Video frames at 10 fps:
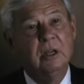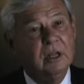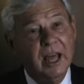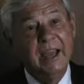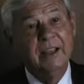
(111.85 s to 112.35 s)

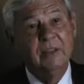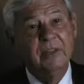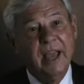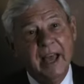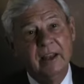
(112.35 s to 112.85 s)
like
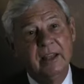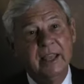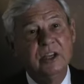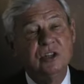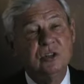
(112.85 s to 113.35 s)
the
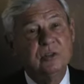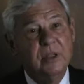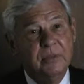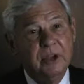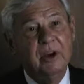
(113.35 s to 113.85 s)
allegation
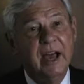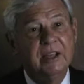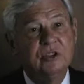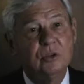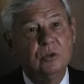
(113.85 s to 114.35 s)
that their
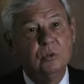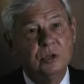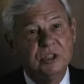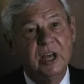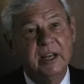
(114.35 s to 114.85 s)
high school
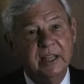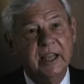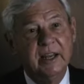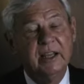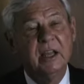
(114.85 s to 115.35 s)
was not
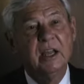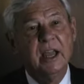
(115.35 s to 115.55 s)
getting